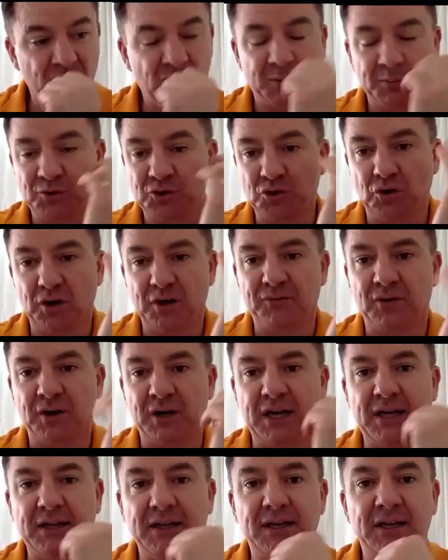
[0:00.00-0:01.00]
I'm sure
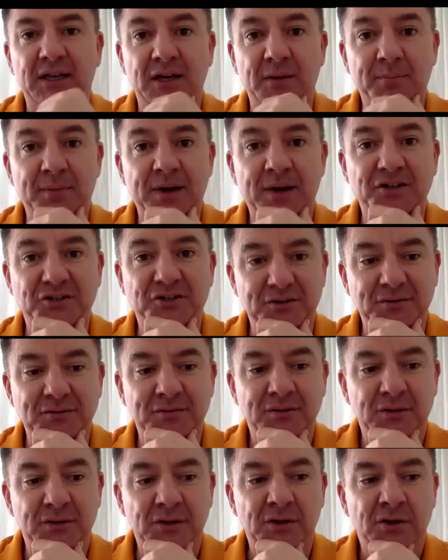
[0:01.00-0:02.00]
everyone out there can
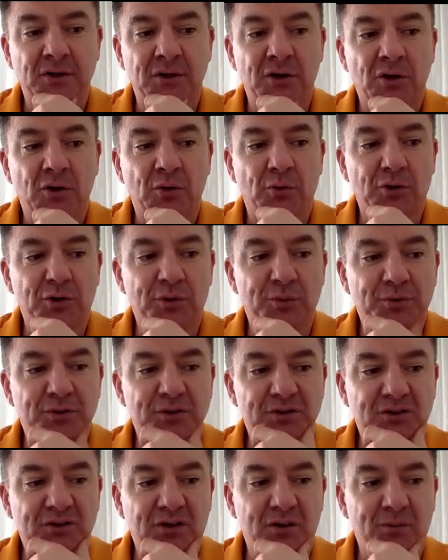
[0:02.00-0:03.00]
imagine what a
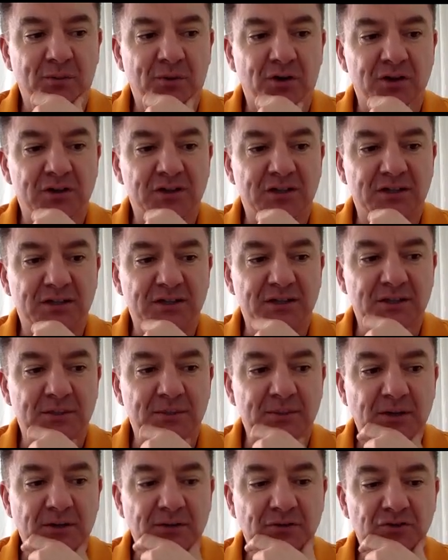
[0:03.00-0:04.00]
person like Mike does in the
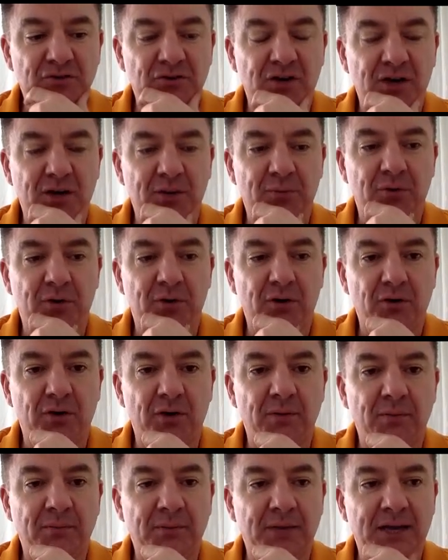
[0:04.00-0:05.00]
middle of a training
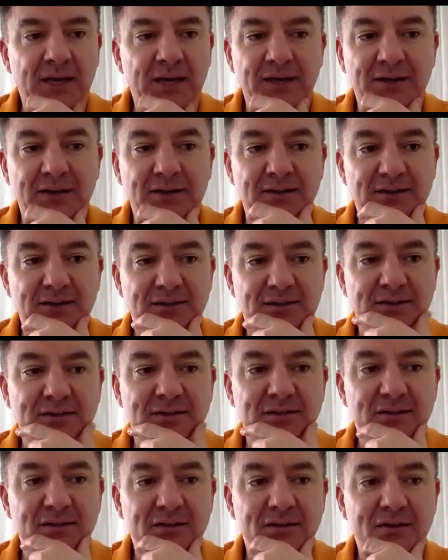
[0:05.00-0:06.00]
program, and it
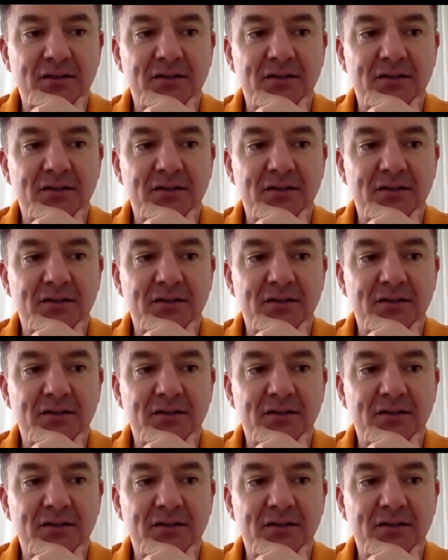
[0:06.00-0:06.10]
is